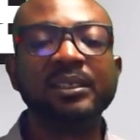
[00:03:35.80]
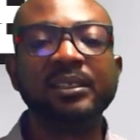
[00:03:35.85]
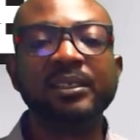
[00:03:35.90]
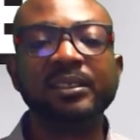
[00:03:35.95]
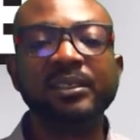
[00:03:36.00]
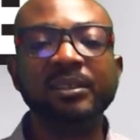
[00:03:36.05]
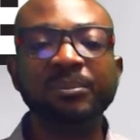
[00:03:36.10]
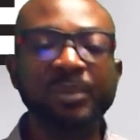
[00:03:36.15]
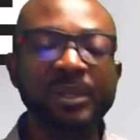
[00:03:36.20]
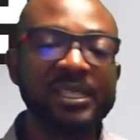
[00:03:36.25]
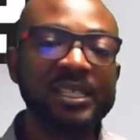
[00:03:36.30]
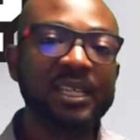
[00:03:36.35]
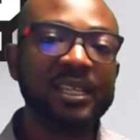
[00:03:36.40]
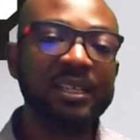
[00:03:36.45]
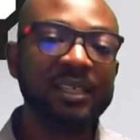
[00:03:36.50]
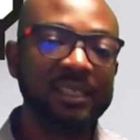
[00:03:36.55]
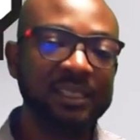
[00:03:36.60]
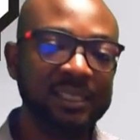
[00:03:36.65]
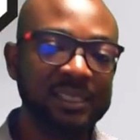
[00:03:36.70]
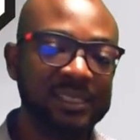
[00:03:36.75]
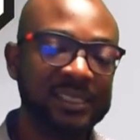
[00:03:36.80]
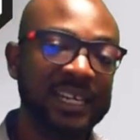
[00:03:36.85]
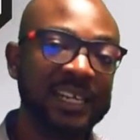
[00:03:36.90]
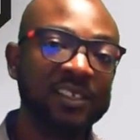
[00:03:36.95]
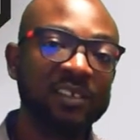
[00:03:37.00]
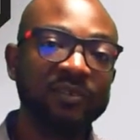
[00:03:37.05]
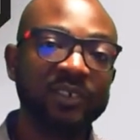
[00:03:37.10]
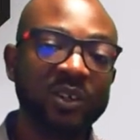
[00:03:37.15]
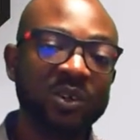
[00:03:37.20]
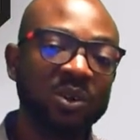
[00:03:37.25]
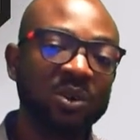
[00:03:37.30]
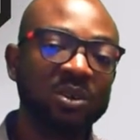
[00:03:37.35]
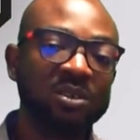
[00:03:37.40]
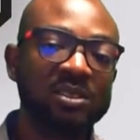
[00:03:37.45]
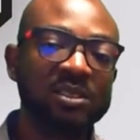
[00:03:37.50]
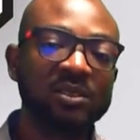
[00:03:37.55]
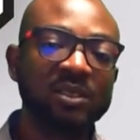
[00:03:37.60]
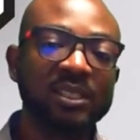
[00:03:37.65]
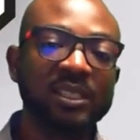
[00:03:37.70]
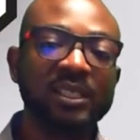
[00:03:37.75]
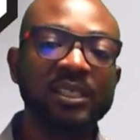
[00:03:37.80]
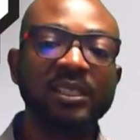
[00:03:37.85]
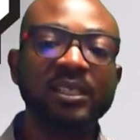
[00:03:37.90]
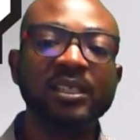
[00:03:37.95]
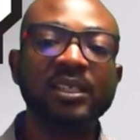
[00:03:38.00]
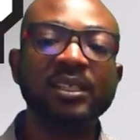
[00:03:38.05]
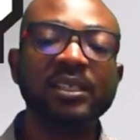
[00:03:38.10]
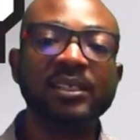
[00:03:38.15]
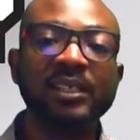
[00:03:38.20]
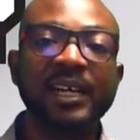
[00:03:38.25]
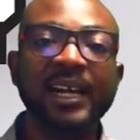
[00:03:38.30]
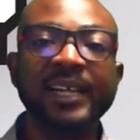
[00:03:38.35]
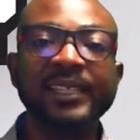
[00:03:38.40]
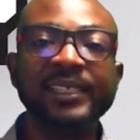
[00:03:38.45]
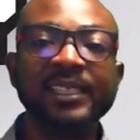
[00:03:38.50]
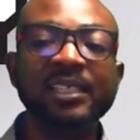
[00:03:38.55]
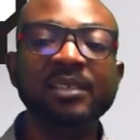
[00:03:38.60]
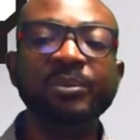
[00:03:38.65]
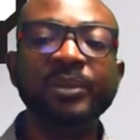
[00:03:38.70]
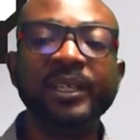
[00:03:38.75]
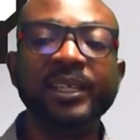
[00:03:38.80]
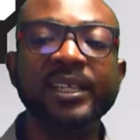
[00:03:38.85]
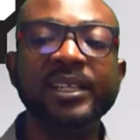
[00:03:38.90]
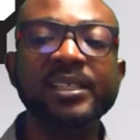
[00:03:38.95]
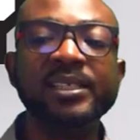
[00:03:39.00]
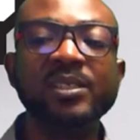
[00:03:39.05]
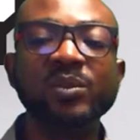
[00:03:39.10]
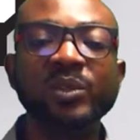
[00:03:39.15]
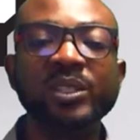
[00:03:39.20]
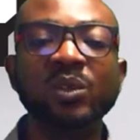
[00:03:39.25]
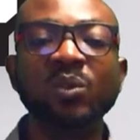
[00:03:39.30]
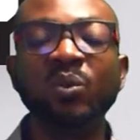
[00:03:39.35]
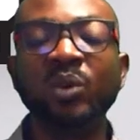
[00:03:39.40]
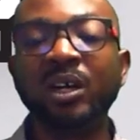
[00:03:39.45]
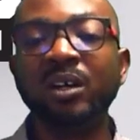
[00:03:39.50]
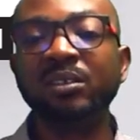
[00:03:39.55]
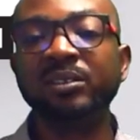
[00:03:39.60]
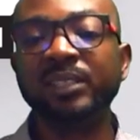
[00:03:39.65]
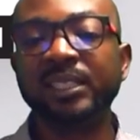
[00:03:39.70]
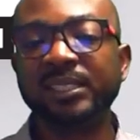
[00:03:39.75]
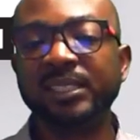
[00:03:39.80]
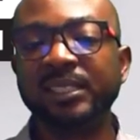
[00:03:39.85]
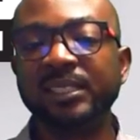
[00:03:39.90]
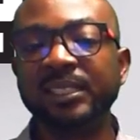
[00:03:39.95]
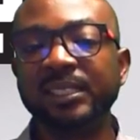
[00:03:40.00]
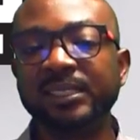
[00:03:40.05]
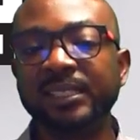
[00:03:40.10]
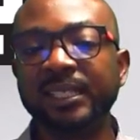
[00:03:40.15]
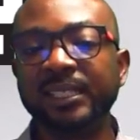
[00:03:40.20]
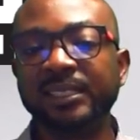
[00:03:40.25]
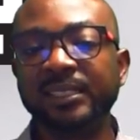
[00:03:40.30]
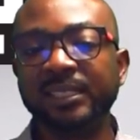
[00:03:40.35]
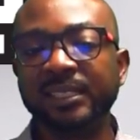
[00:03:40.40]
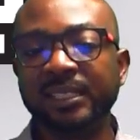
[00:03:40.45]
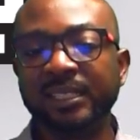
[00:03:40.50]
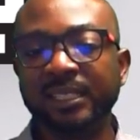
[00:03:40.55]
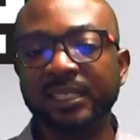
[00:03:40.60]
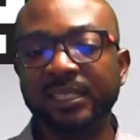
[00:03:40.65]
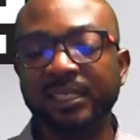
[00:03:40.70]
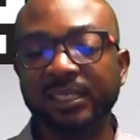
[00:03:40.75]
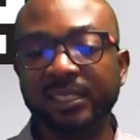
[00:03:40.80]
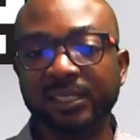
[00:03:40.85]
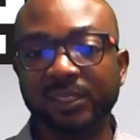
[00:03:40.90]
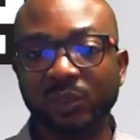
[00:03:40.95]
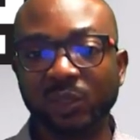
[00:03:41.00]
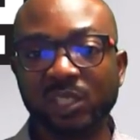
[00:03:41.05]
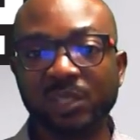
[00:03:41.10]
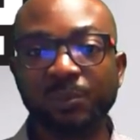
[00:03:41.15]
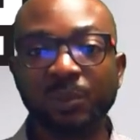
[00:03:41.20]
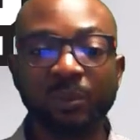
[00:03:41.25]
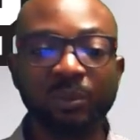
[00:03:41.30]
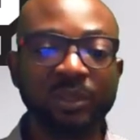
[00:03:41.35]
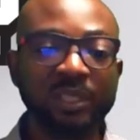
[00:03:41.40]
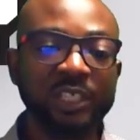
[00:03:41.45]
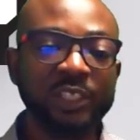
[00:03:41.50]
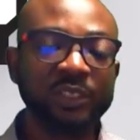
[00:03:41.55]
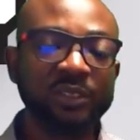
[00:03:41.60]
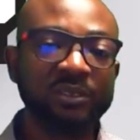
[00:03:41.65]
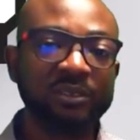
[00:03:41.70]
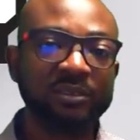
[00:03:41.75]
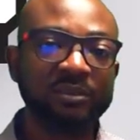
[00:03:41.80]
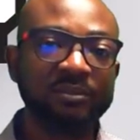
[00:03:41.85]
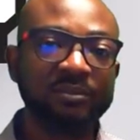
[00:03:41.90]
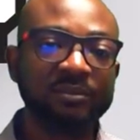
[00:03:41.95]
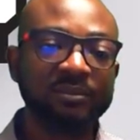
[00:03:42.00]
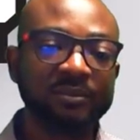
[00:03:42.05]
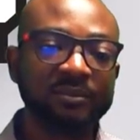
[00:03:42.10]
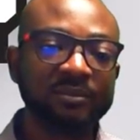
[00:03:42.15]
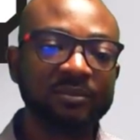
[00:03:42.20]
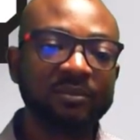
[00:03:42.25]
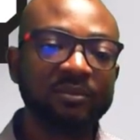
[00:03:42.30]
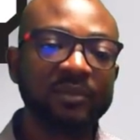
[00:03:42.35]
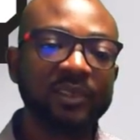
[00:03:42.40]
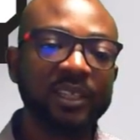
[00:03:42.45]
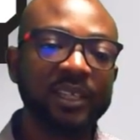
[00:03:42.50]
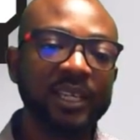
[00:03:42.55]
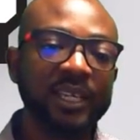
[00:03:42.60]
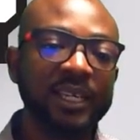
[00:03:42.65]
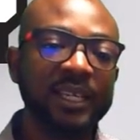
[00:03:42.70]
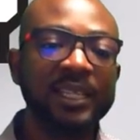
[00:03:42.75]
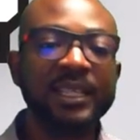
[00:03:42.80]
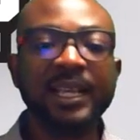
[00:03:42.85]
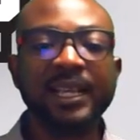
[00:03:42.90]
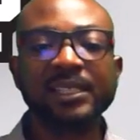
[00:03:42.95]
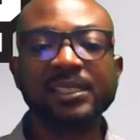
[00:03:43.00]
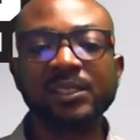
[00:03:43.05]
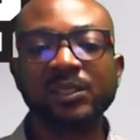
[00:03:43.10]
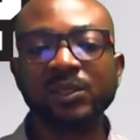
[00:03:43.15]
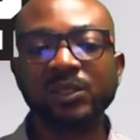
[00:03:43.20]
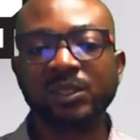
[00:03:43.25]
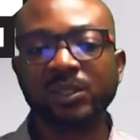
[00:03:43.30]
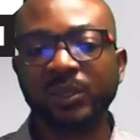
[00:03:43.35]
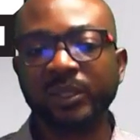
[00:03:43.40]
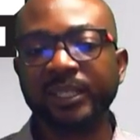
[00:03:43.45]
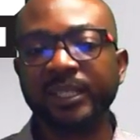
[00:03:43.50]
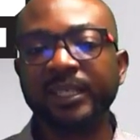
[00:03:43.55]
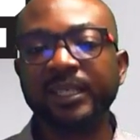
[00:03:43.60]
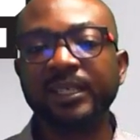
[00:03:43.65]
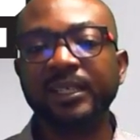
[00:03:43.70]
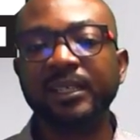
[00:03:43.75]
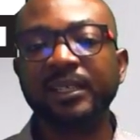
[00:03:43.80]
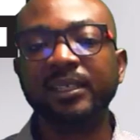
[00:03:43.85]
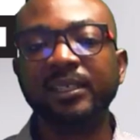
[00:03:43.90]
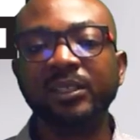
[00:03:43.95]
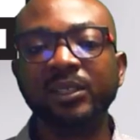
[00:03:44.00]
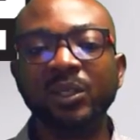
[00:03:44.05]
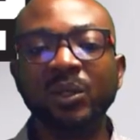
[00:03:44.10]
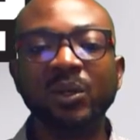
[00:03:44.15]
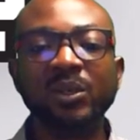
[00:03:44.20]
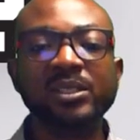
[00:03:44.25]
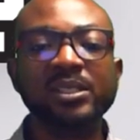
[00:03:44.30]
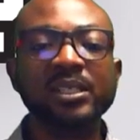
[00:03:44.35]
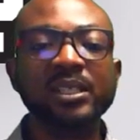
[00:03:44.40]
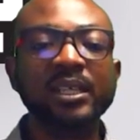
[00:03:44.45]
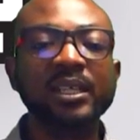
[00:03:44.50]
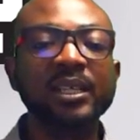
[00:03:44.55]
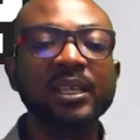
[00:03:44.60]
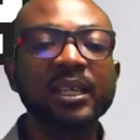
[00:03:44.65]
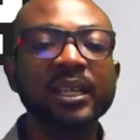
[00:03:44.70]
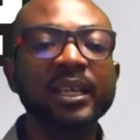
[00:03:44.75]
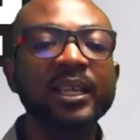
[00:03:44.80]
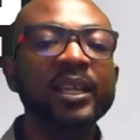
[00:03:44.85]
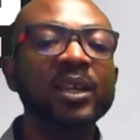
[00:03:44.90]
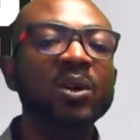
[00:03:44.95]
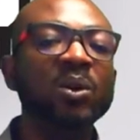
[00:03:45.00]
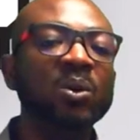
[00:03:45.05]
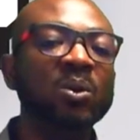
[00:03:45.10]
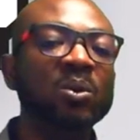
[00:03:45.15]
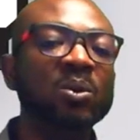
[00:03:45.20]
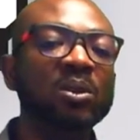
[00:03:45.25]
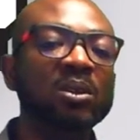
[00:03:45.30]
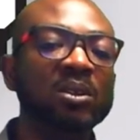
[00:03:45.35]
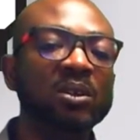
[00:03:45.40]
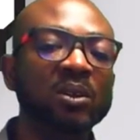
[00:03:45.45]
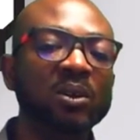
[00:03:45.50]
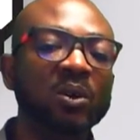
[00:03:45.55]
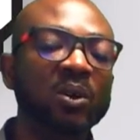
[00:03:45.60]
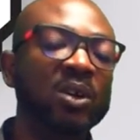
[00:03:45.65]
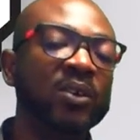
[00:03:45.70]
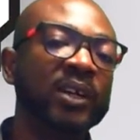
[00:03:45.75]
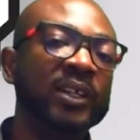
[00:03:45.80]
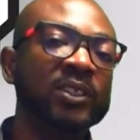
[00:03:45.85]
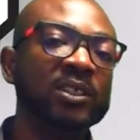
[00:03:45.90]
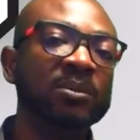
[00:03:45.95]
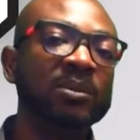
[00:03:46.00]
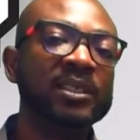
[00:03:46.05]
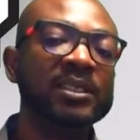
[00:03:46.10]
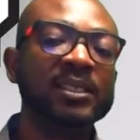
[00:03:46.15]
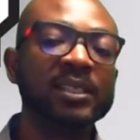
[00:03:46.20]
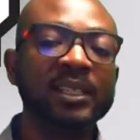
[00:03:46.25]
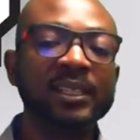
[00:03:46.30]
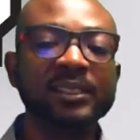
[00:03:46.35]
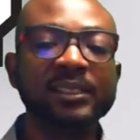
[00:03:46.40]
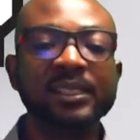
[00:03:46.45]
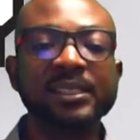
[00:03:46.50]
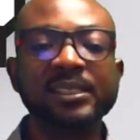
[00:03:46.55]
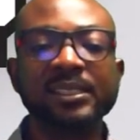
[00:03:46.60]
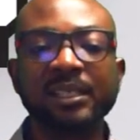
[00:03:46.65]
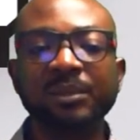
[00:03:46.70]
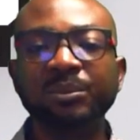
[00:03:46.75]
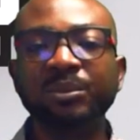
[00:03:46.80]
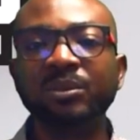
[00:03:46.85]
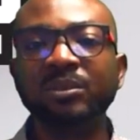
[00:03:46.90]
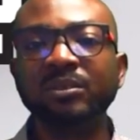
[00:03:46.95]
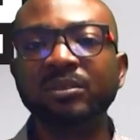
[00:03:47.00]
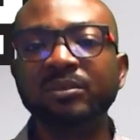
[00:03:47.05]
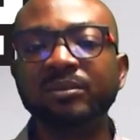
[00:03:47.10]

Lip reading: The basic design of a cohort study ideally begins with a well-designated source population. Either study does a whole or randomly selected sample.